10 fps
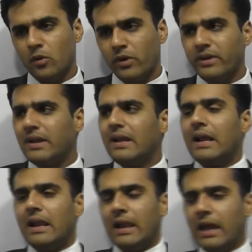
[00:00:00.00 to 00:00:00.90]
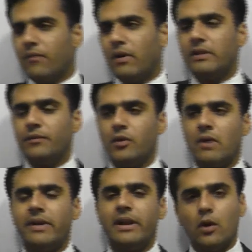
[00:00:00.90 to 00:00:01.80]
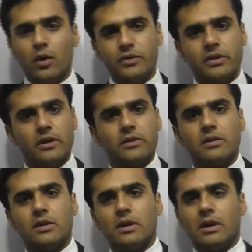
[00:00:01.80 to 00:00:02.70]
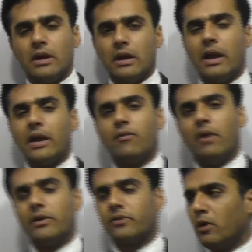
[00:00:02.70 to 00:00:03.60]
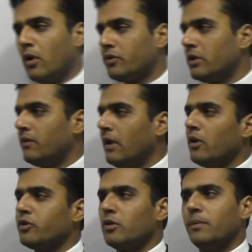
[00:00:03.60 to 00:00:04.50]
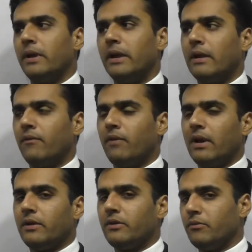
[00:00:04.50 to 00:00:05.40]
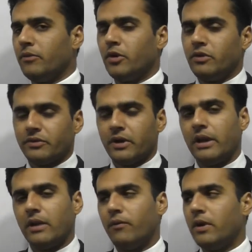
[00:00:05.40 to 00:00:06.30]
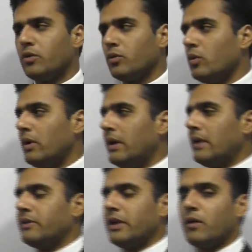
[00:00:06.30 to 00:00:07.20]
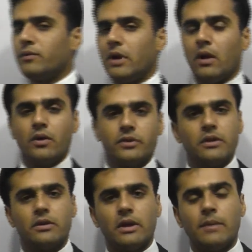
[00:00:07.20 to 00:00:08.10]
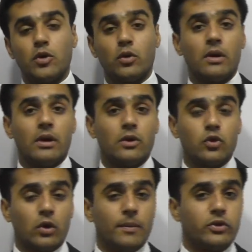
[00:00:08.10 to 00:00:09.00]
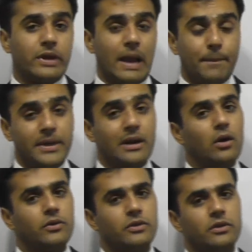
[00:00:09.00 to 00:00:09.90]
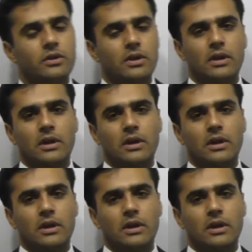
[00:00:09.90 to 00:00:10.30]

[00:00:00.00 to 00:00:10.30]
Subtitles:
All right. Likewise, if you have any losses, losses will also be, while deciding where to set off the losses. I'm talking about capital losses.